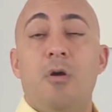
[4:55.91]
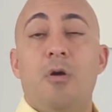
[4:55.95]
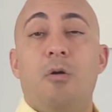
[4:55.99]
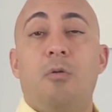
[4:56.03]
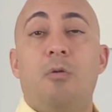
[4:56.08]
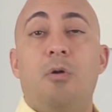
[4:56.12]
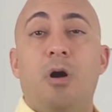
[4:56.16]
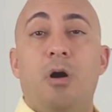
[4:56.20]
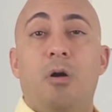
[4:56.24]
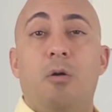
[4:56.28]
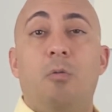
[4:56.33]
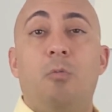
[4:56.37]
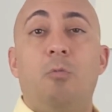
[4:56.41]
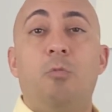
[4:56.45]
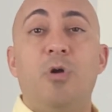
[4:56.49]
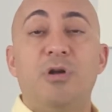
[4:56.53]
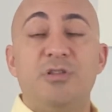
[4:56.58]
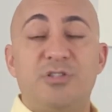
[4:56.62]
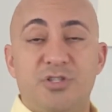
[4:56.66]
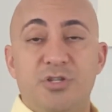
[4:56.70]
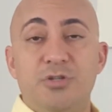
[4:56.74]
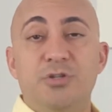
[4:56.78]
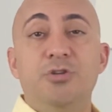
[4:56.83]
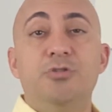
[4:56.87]
Well,
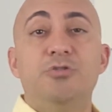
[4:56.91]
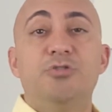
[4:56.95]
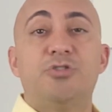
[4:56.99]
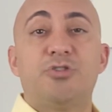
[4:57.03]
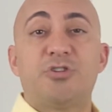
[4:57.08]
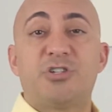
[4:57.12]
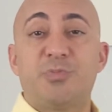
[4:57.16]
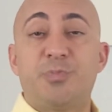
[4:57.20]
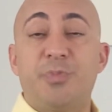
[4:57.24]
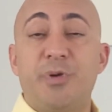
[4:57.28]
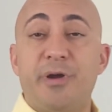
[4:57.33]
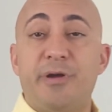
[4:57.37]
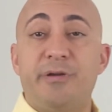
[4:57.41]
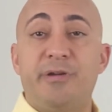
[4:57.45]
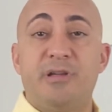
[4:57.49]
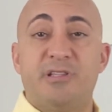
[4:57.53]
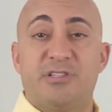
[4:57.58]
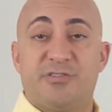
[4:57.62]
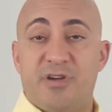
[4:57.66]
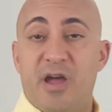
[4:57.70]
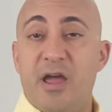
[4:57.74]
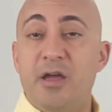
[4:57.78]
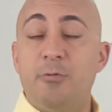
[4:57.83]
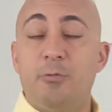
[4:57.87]
what's the user experience,
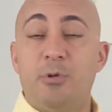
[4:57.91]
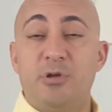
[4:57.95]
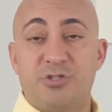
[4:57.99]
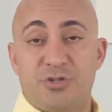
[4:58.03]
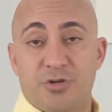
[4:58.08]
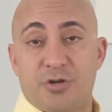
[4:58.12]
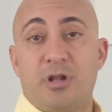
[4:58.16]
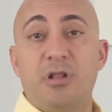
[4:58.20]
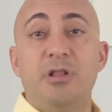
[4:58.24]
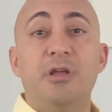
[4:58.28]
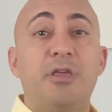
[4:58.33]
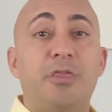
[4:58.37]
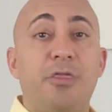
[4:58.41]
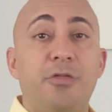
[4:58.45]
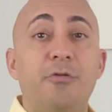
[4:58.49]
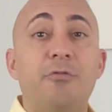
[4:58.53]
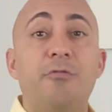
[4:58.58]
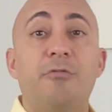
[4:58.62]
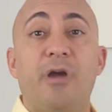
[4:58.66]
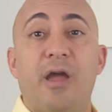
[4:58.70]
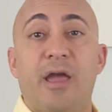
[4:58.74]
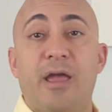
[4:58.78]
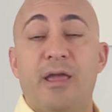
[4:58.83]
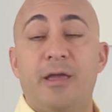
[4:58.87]
right? What's your click-through
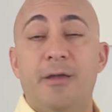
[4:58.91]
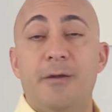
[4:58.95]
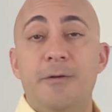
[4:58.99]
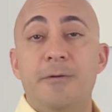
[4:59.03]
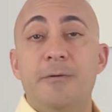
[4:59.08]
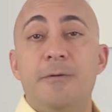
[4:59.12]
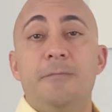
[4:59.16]
rate?